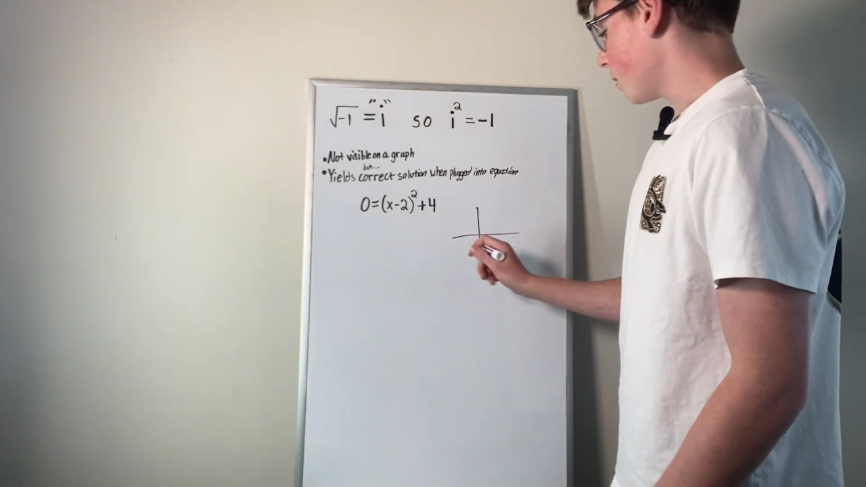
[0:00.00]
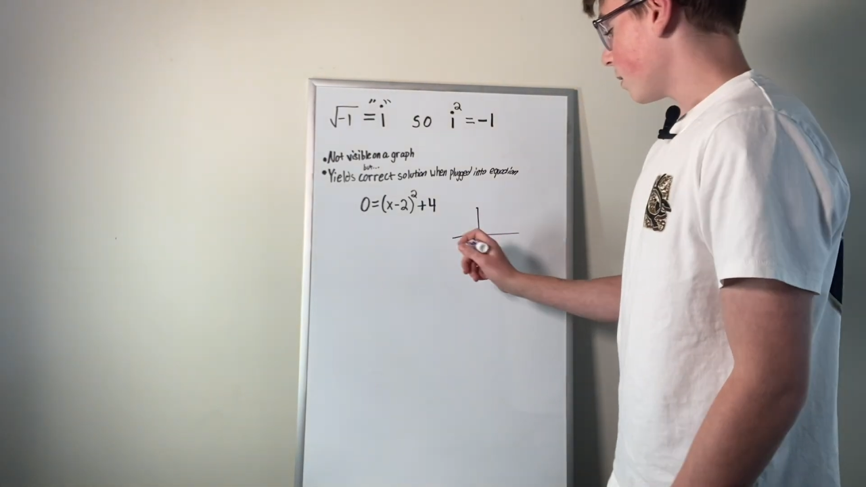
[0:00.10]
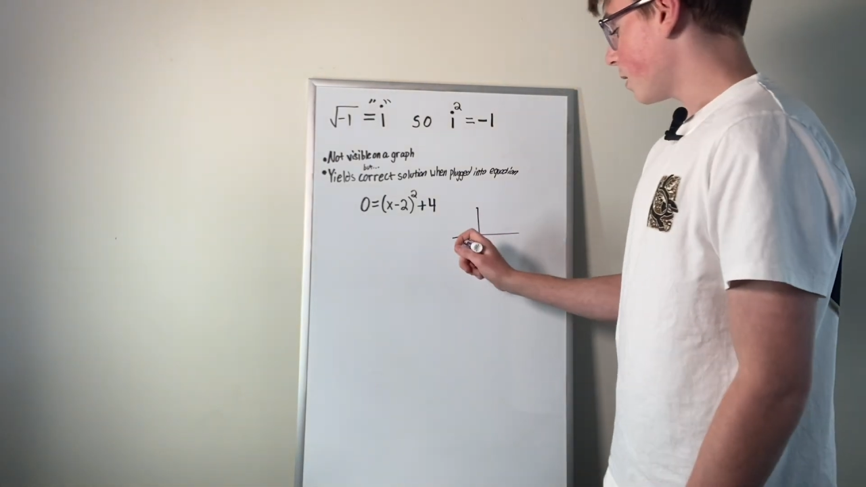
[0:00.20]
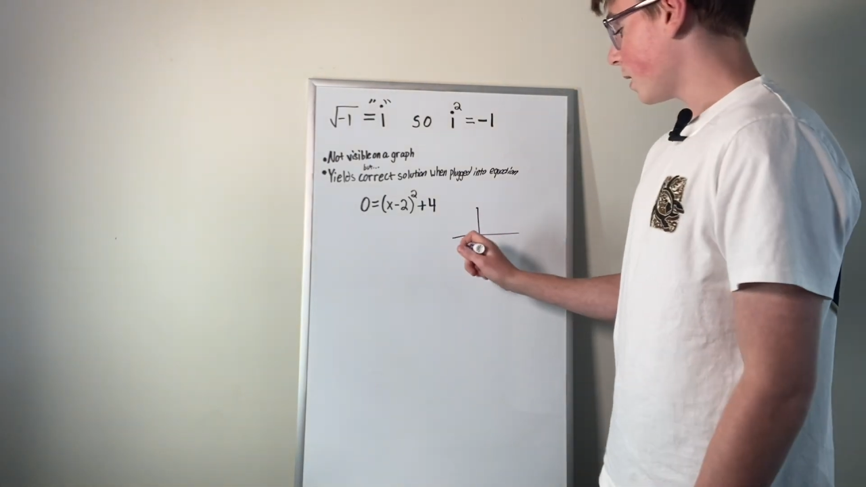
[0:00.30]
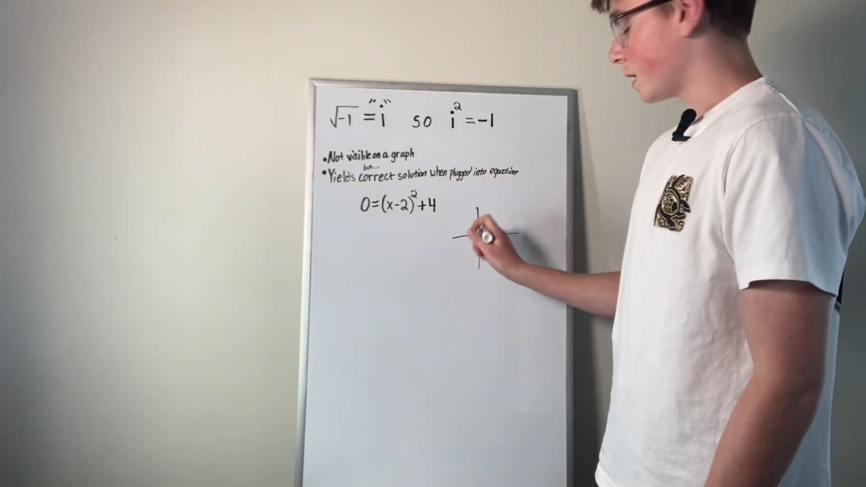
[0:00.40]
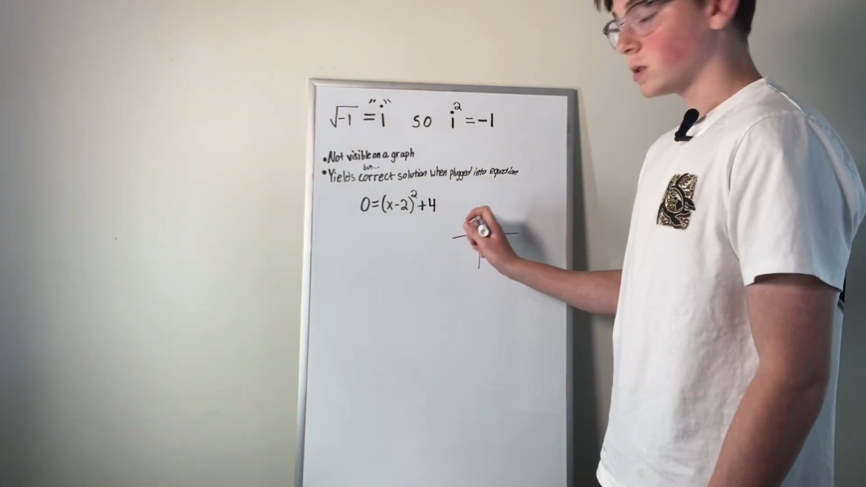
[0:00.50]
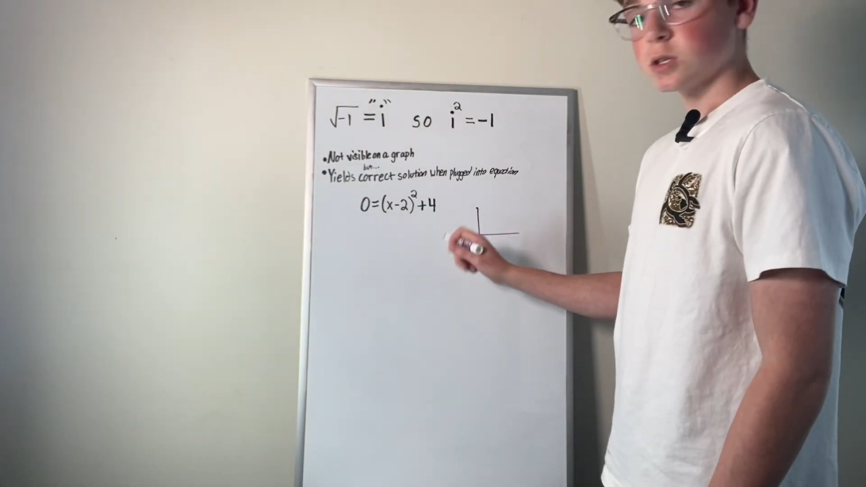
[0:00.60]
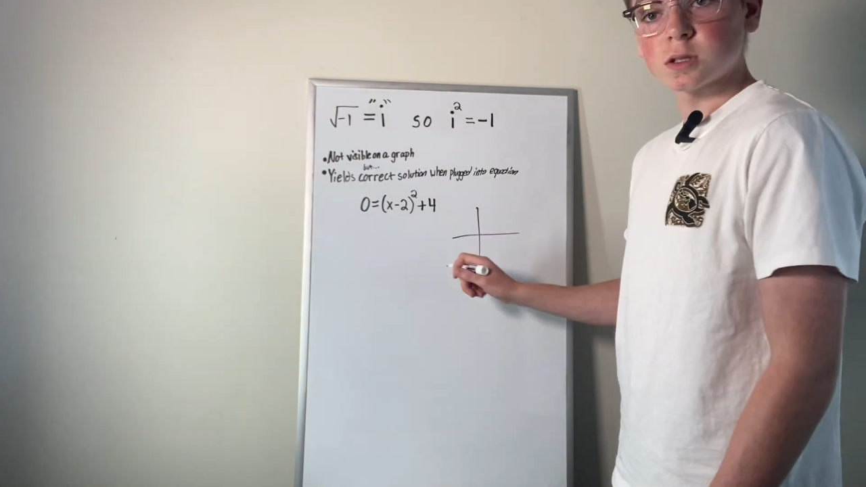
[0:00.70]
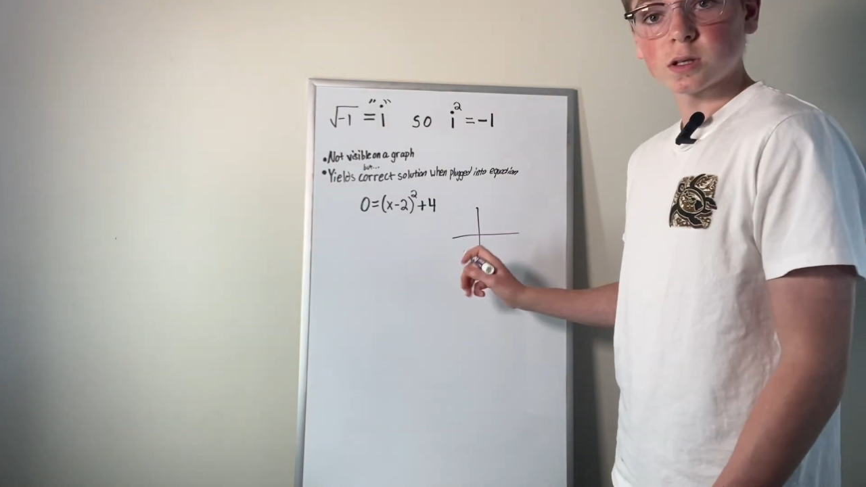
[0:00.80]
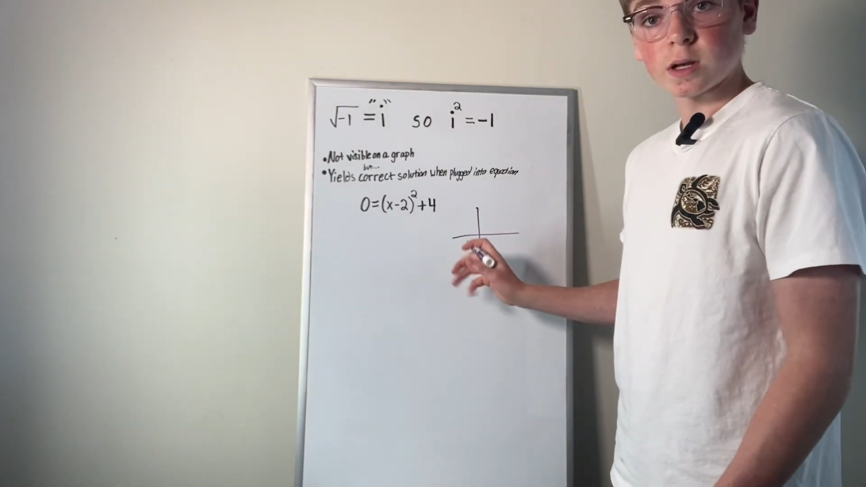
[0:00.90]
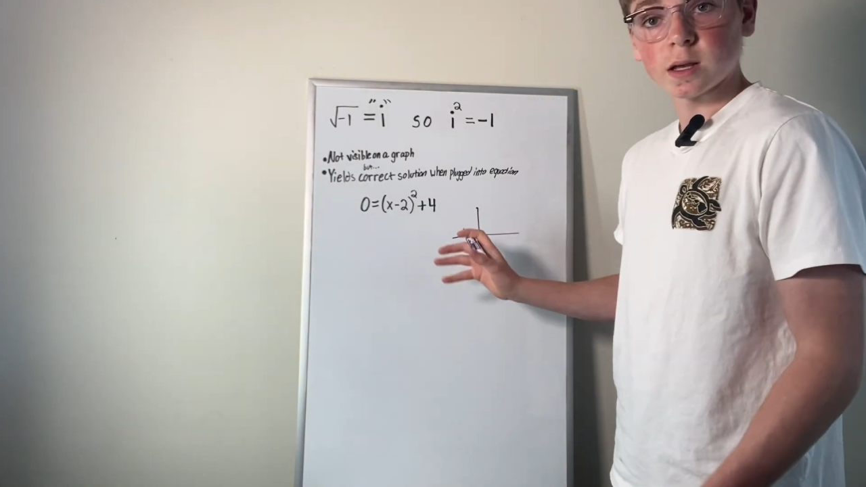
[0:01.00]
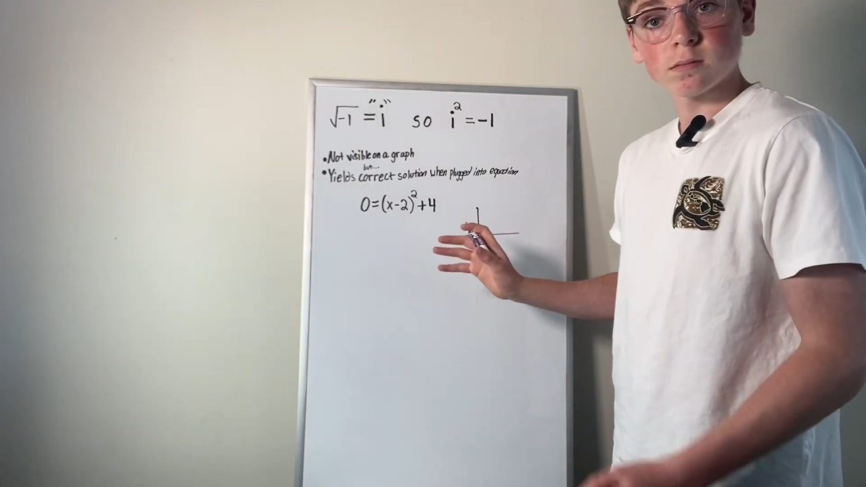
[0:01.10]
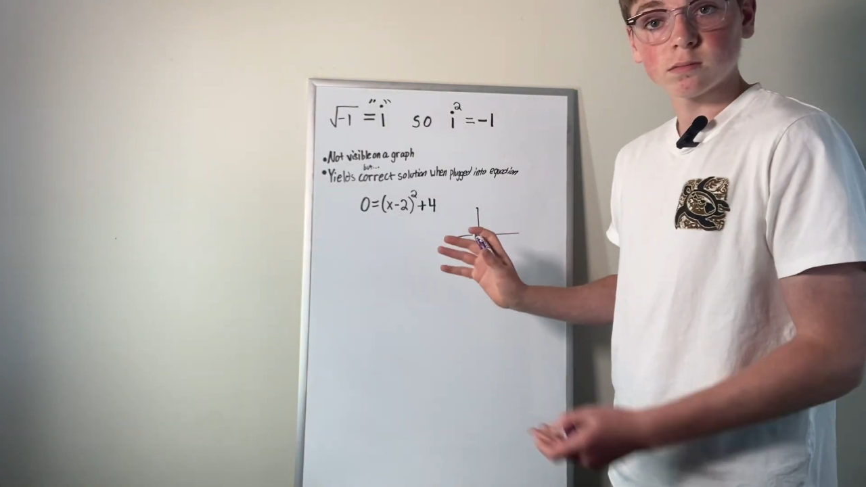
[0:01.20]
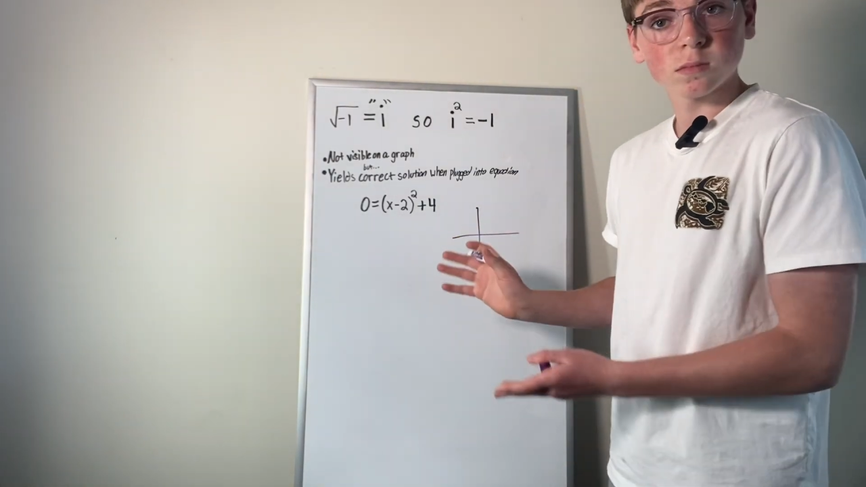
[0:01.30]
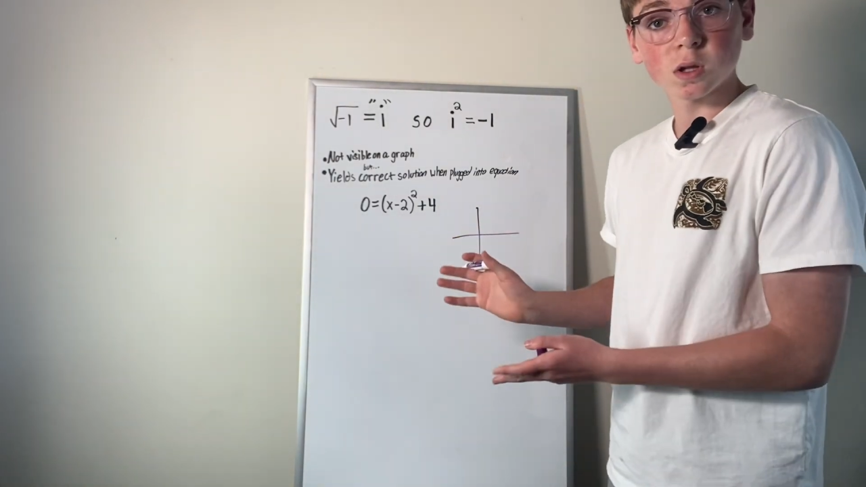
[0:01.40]
this, just like
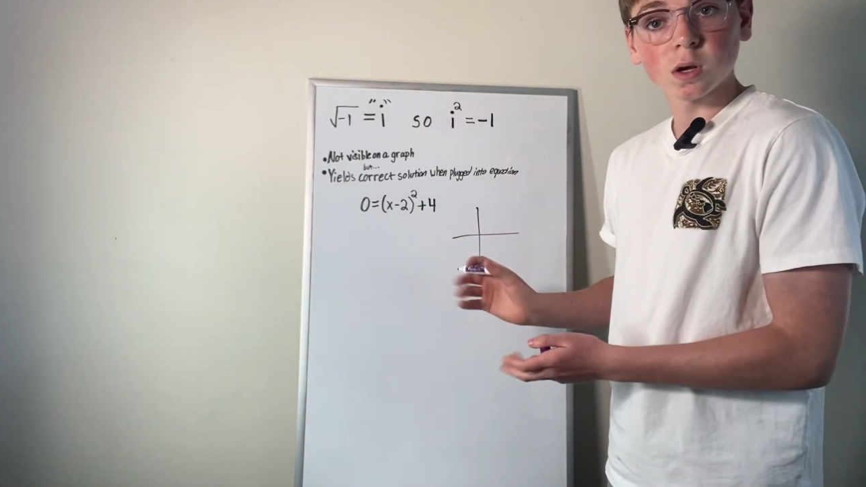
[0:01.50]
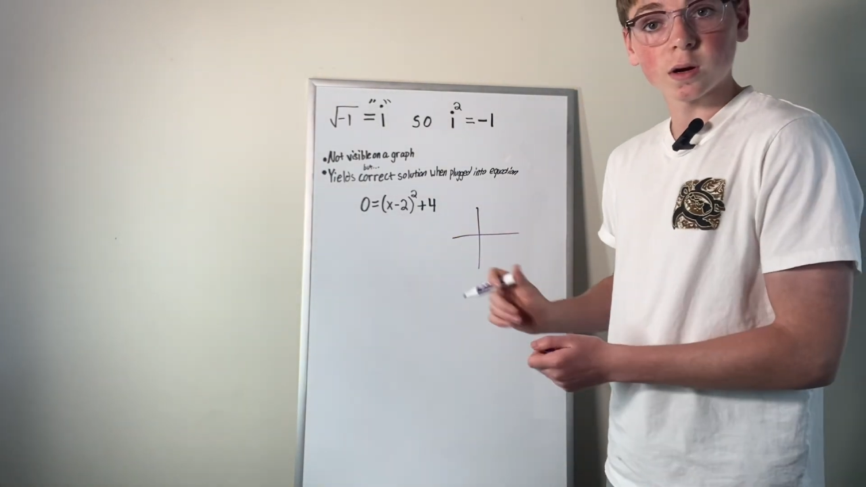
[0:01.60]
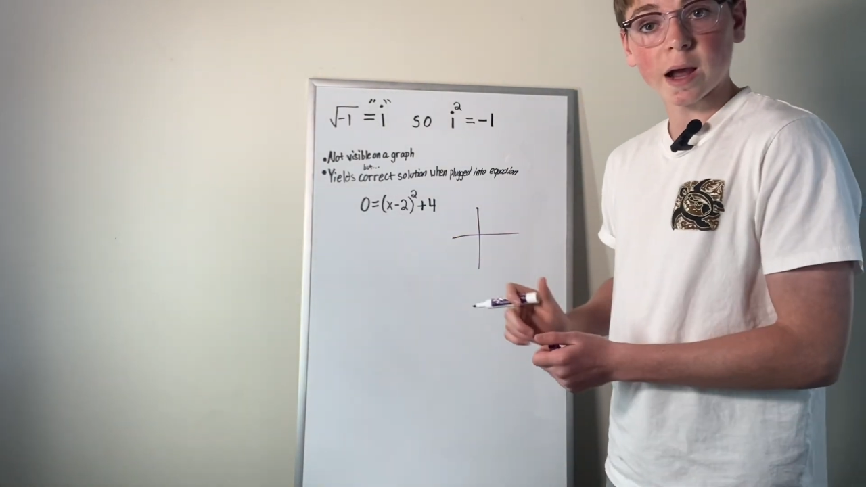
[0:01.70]
your